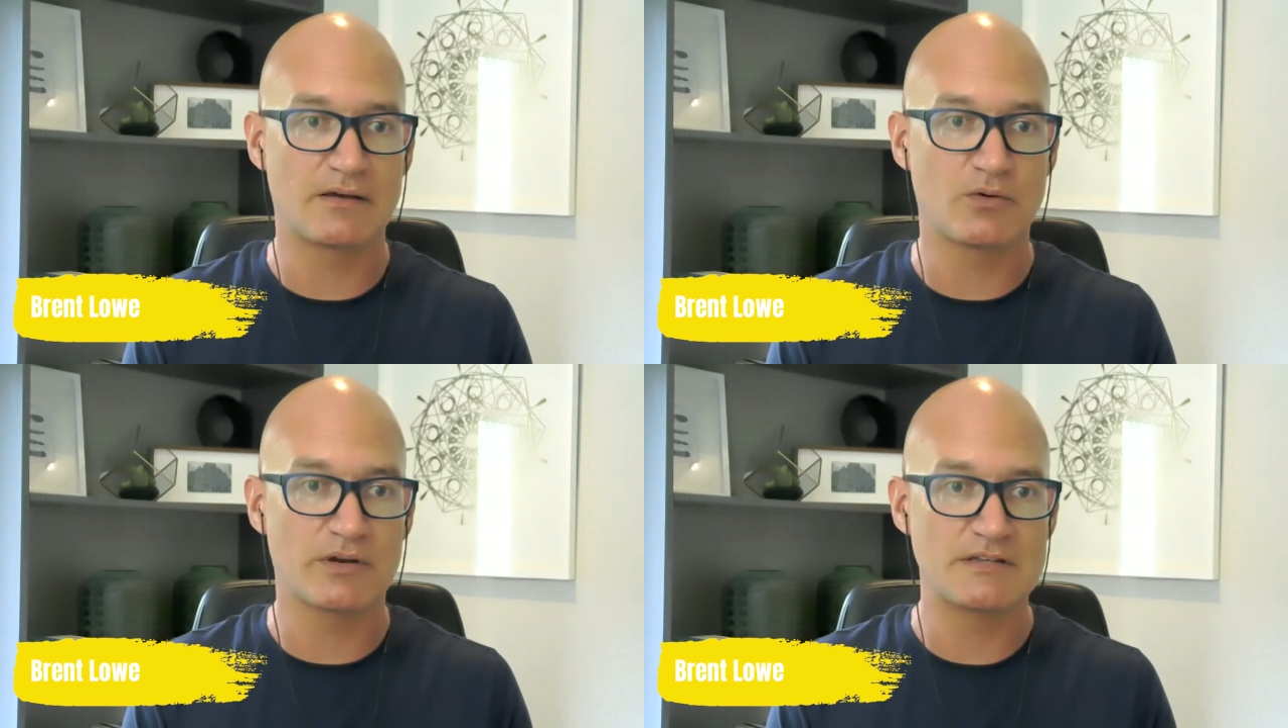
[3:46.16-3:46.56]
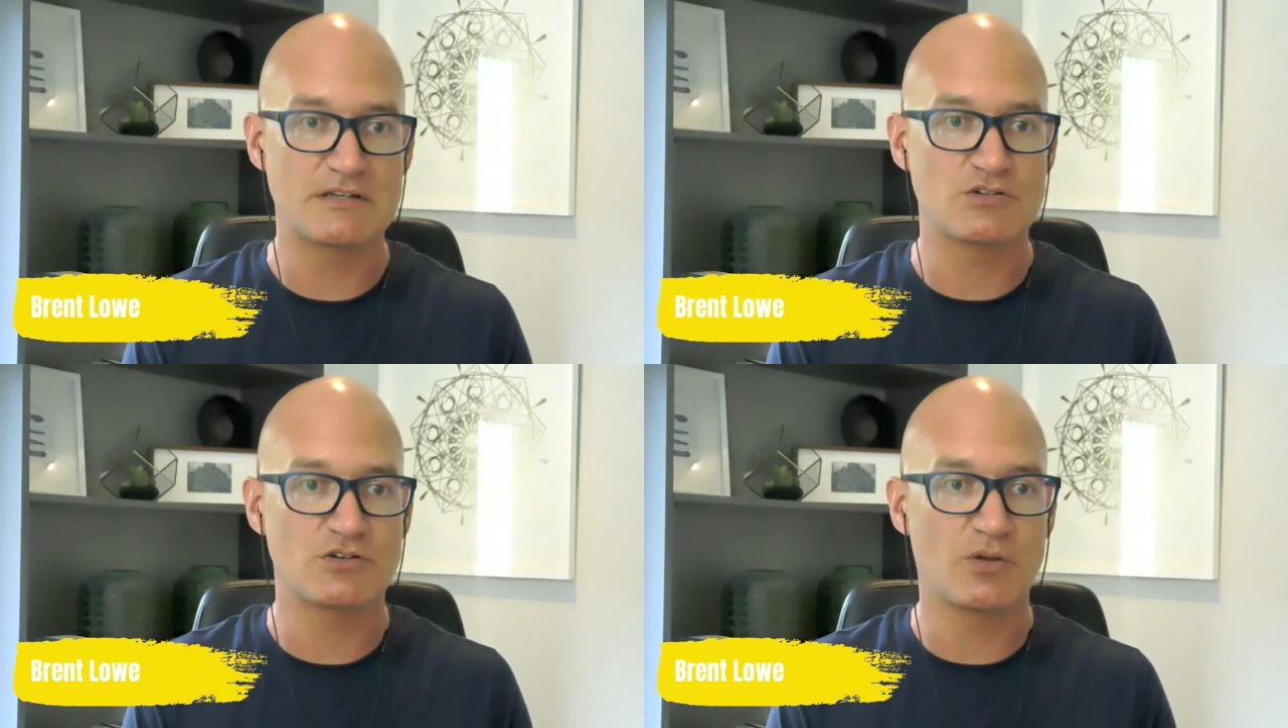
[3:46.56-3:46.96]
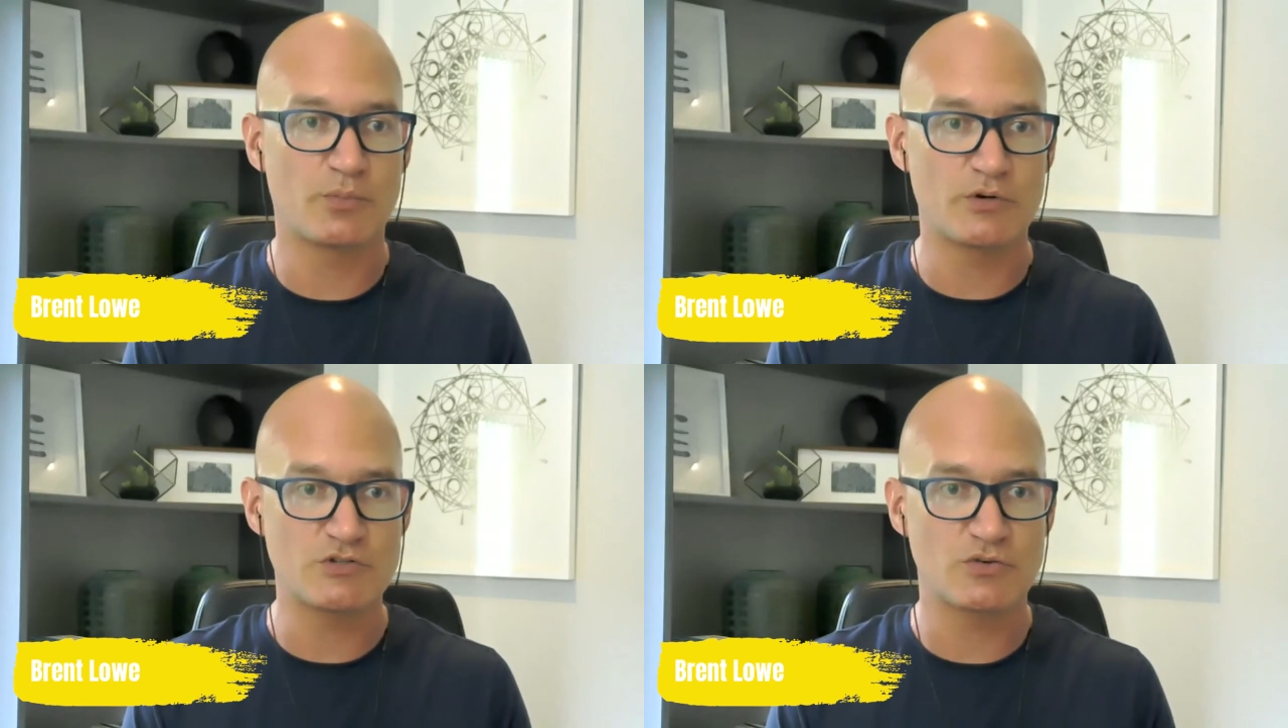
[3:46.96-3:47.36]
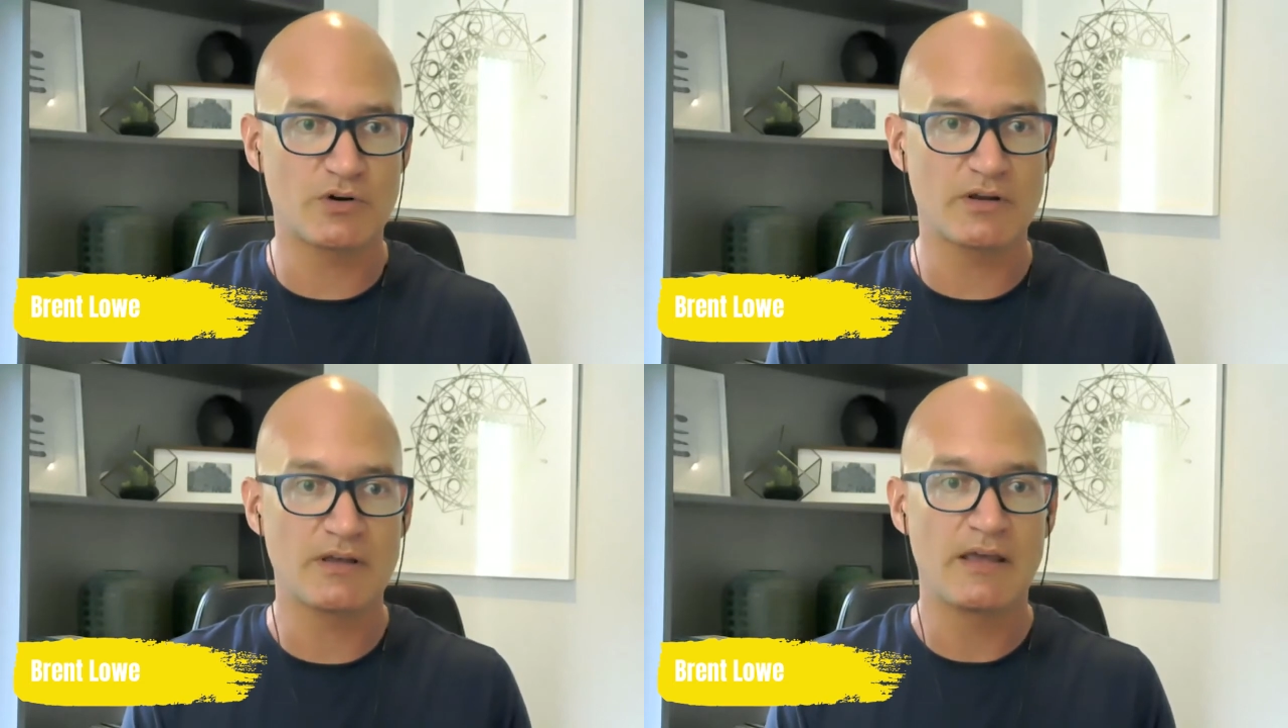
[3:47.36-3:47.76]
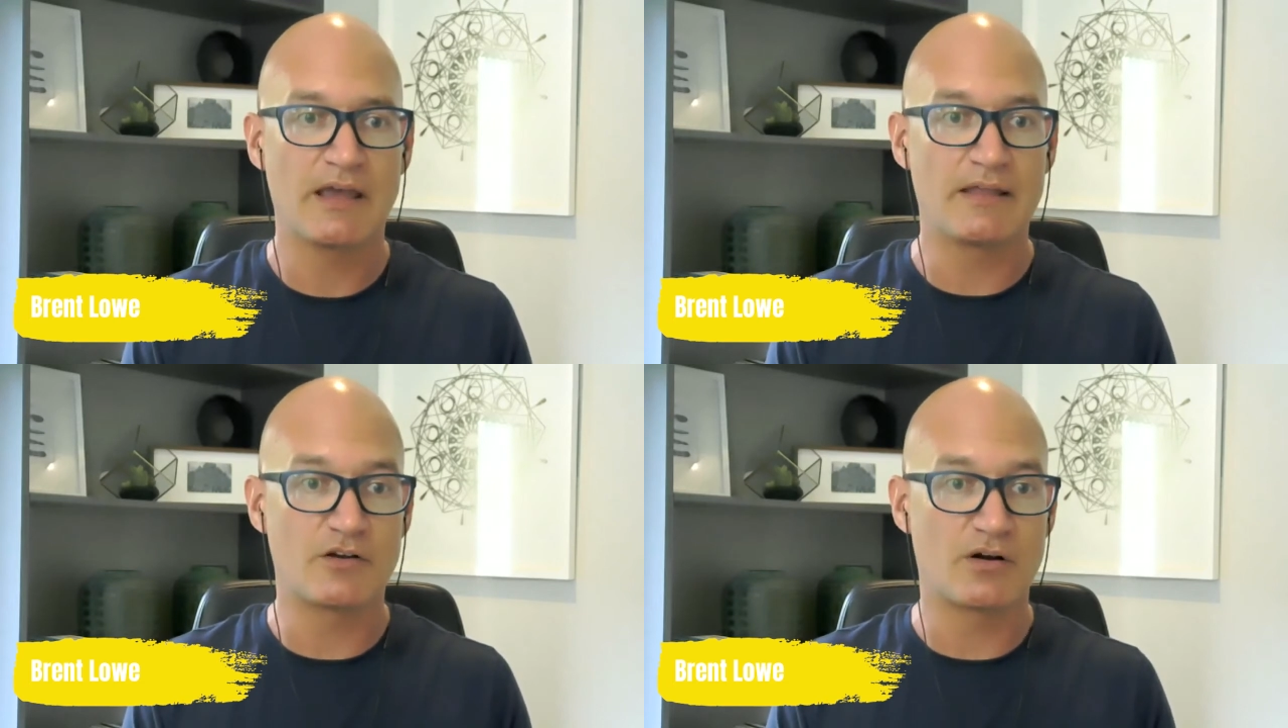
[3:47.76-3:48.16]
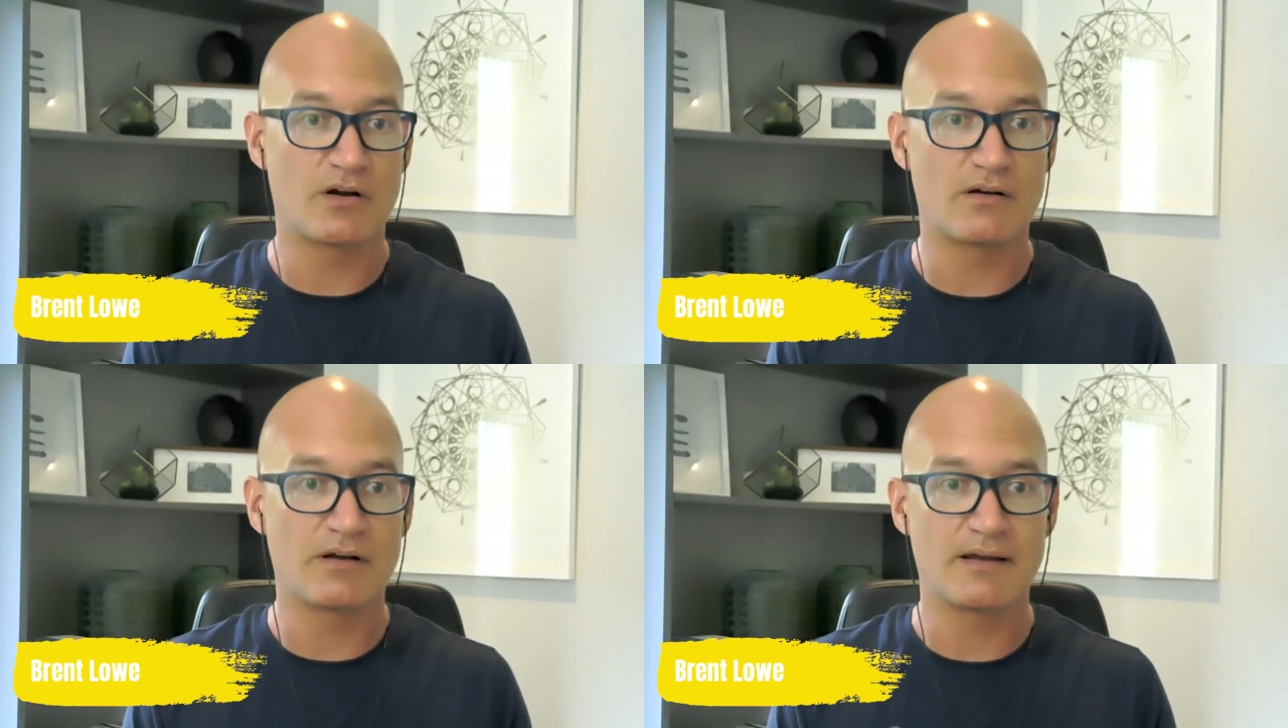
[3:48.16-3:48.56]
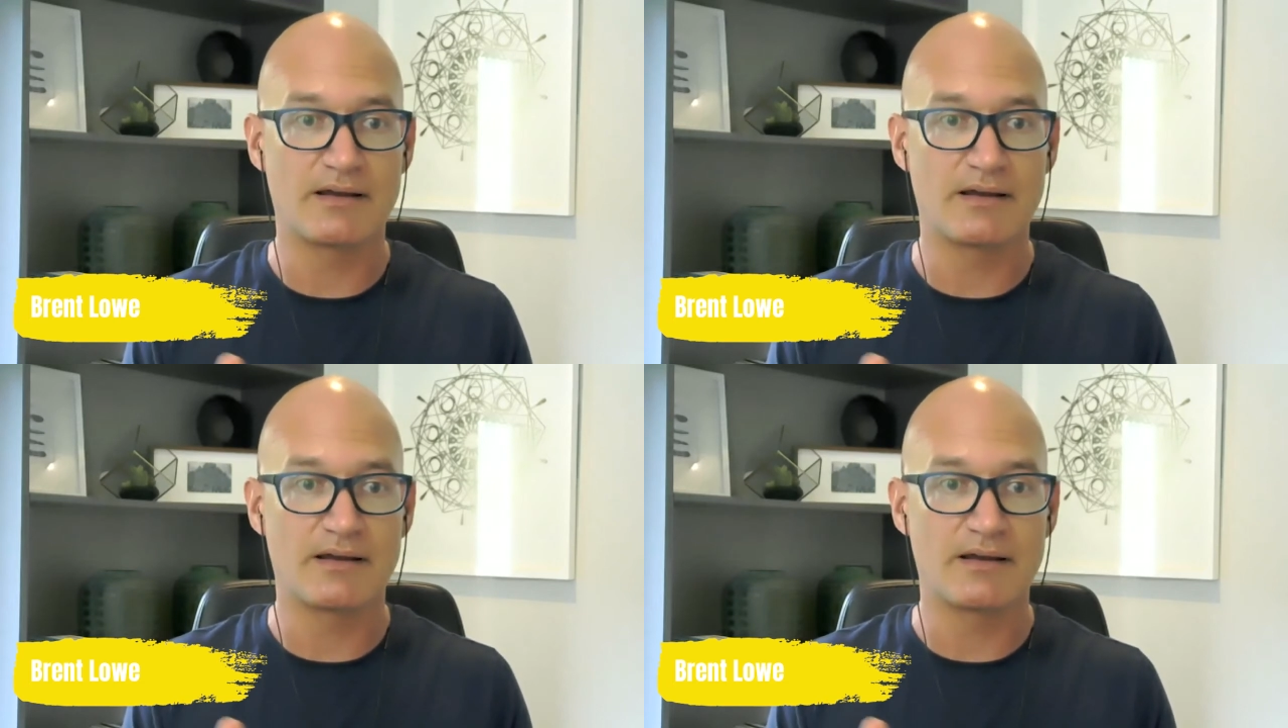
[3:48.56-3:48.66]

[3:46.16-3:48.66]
organization called Bertsorg, and there are,